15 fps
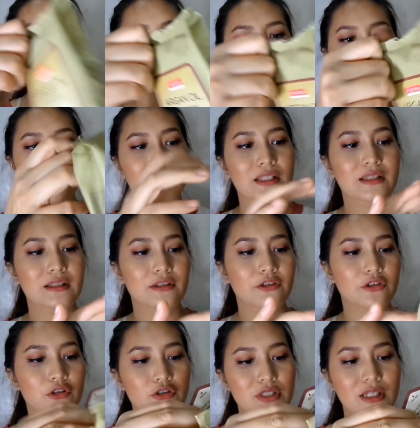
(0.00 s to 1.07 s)
if nakita
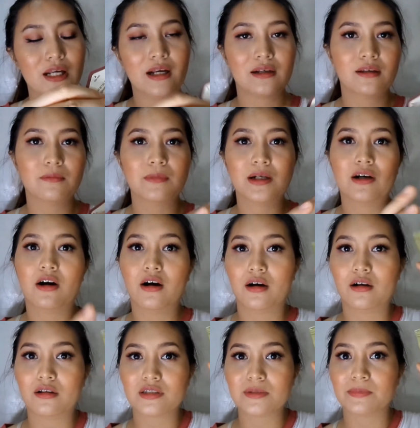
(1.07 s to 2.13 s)
niyo to sa aking mga
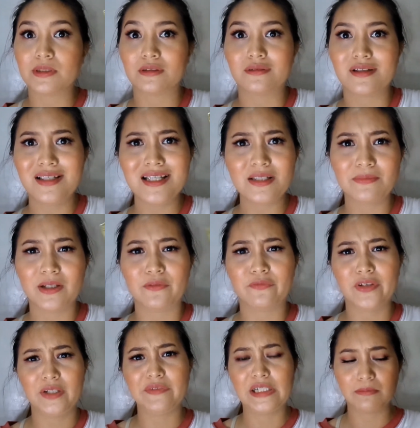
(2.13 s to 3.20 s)
hauls, but this is my
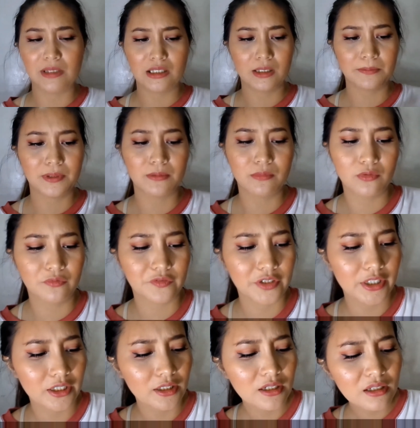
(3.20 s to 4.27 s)
favorite makeup remover.